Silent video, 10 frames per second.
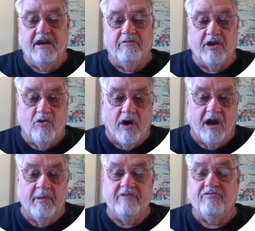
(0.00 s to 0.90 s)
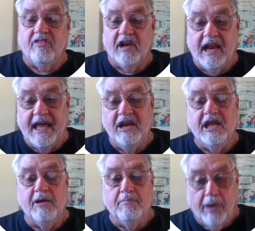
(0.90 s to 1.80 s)
requirement for the
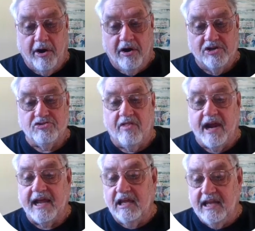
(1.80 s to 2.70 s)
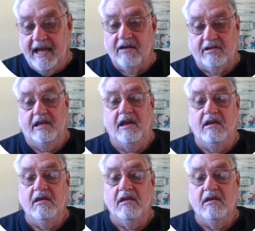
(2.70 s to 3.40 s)
landing burn so that I can calculate